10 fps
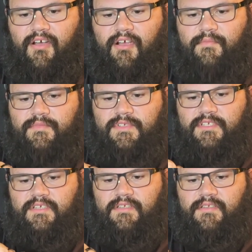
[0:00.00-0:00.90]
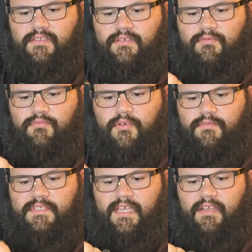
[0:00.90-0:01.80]
arms do
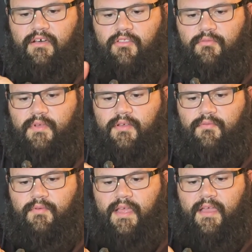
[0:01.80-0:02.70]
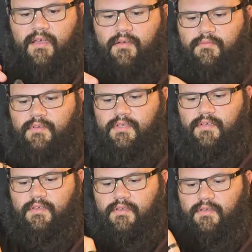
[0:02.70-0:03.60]
rotate all the way around.